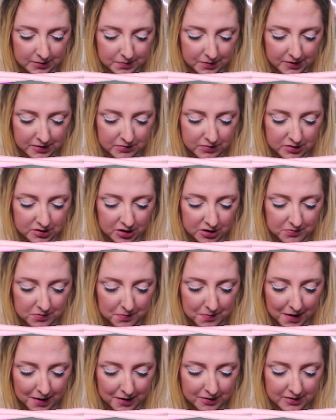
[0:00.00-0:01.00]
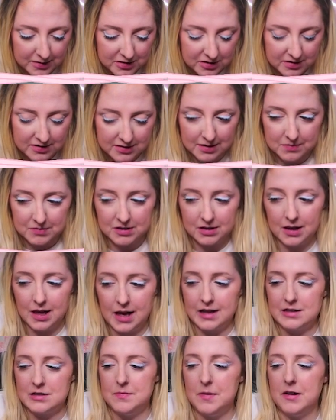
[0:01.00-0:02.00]
Plus, rechargeable batteries just seem to
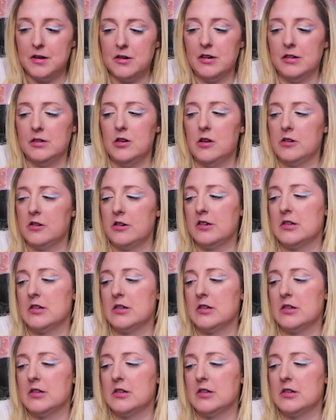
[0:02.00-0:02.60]
last better and longer,